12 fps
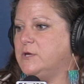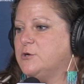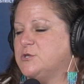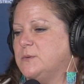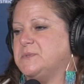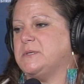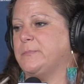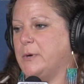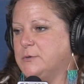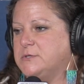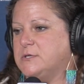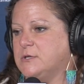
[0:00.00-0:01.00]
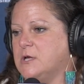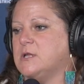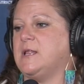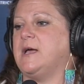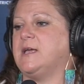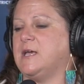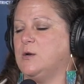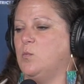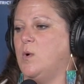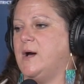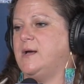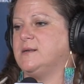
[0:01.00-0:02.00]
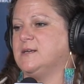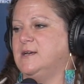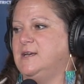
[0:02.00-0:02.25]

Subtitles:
leadership's supposed to look like, and what